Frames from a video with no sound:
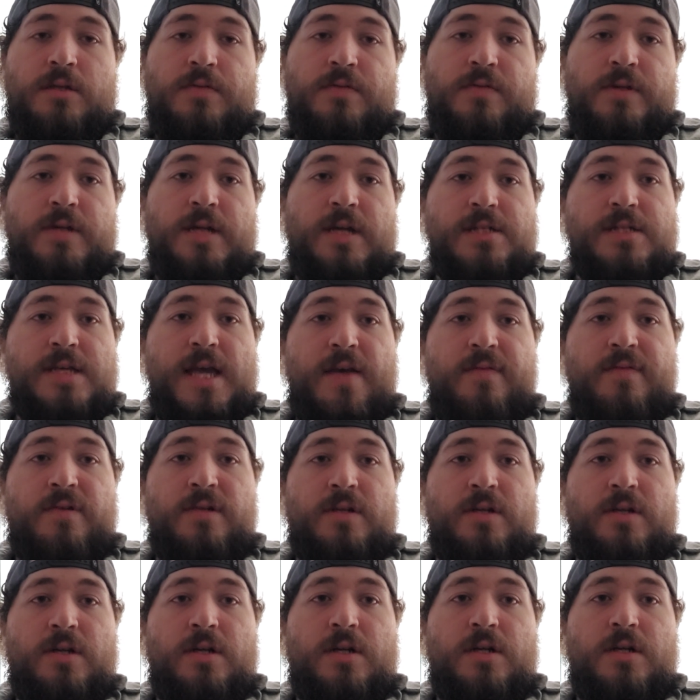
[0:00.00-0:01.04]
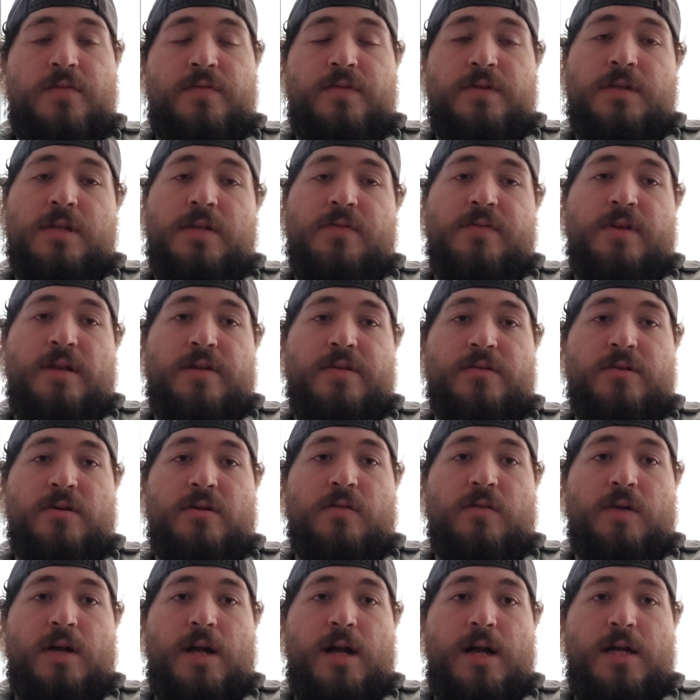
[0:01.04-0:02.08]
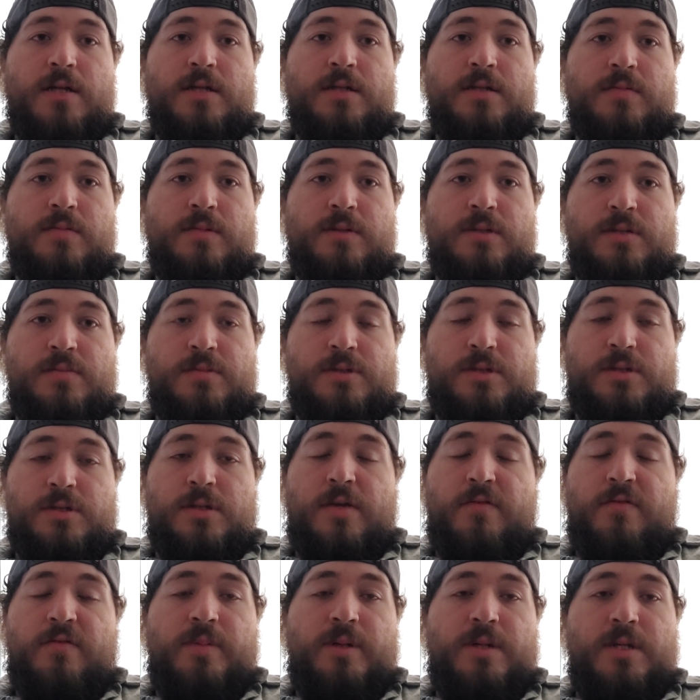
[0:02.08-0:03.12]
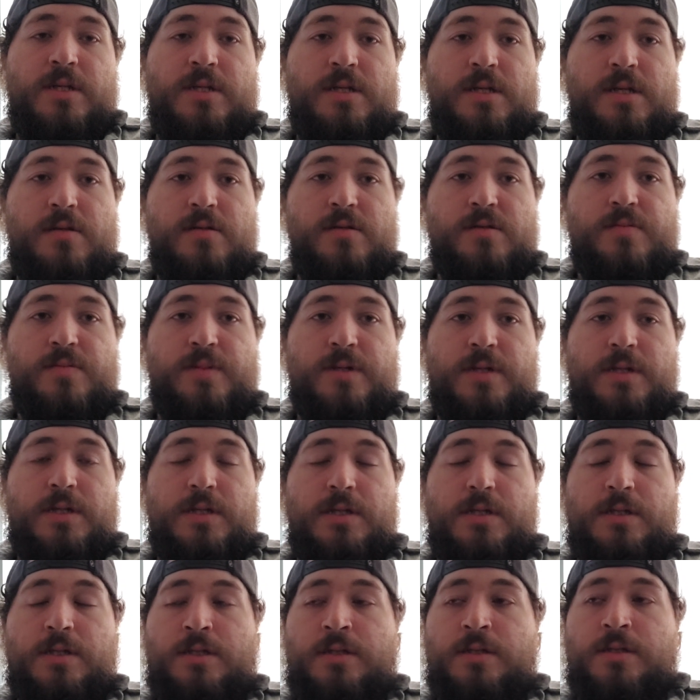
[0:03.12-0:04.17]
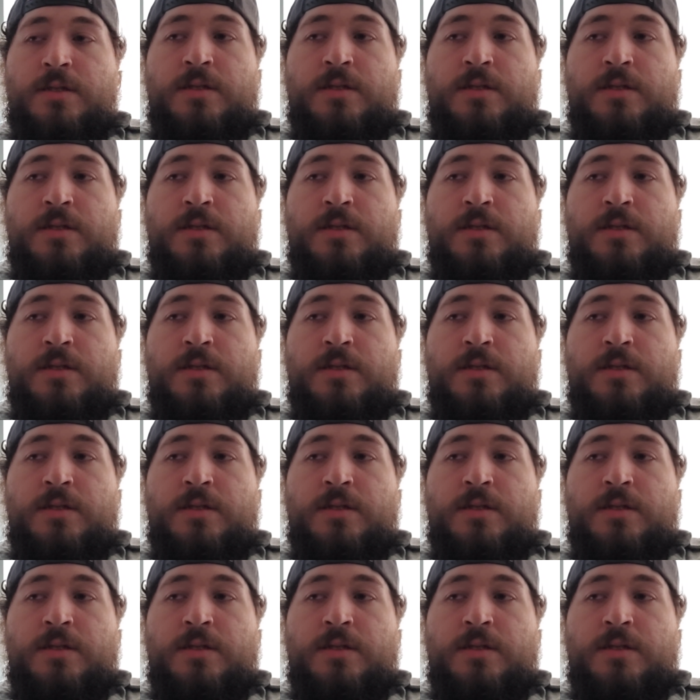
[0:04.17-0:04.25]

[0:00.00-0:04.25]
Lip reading: you guys haven't heard, if you lived under a rock, which I'm sure everybody knows, but